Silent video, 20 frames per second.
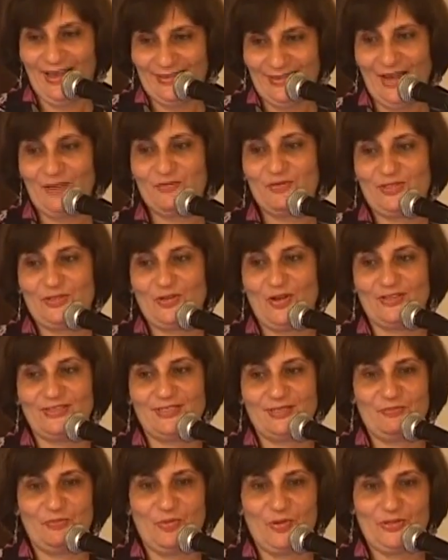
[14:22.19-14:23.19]
that was not
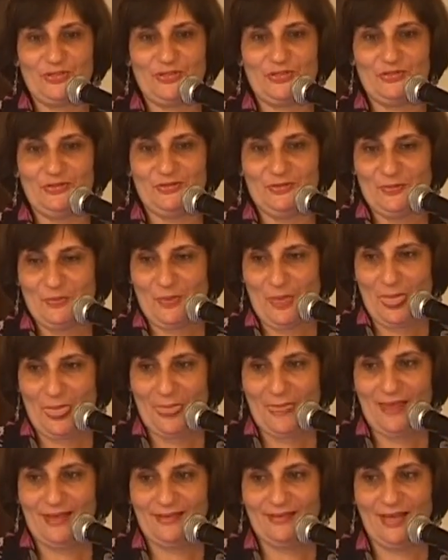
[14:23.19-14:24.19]
supposed to.
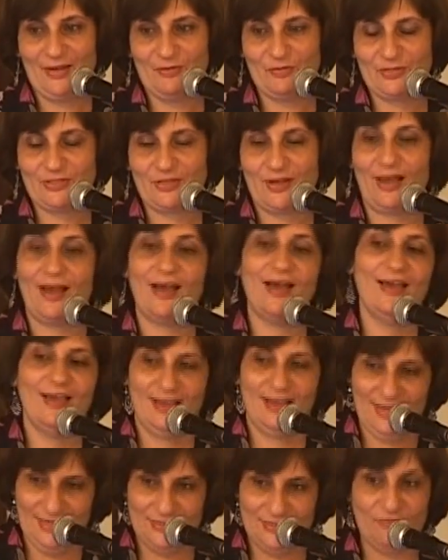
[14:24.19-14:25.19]

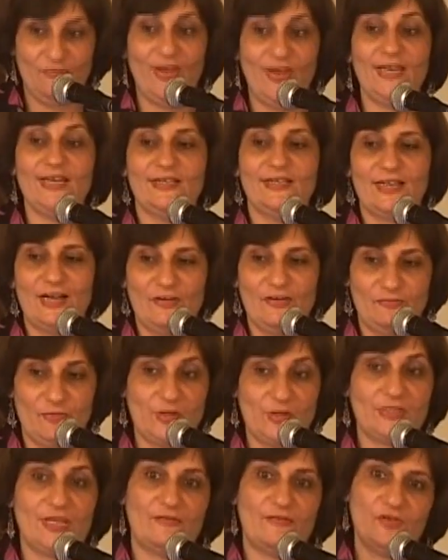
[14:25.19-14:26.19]
It's very tough
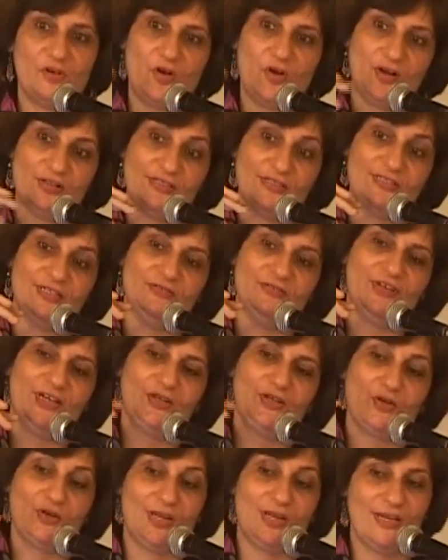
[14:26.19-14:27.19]
because I have to
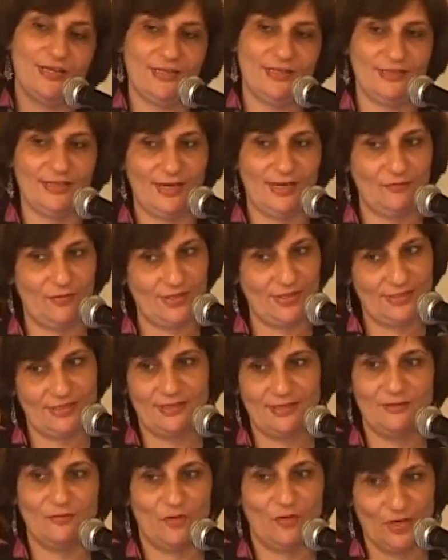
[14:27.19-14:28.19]
concentrate on getting that
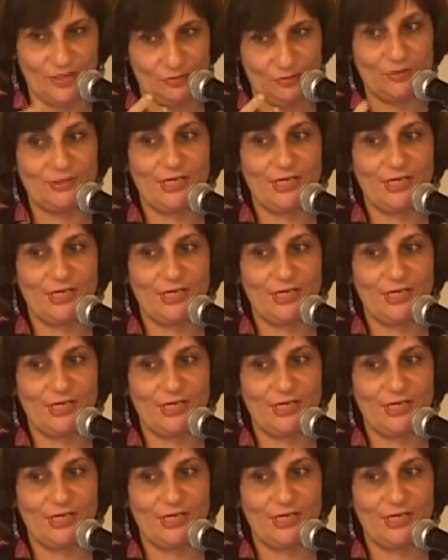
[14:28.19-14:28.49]
Western voice,